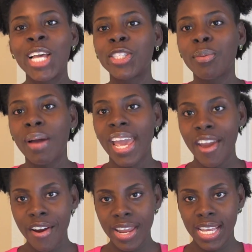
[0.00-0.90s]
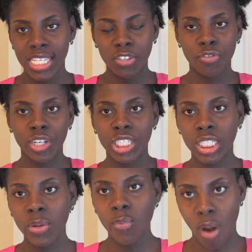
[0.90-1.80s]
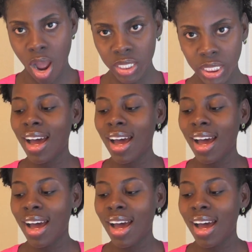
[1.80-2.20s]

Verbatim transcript: So my hair is freshly washed.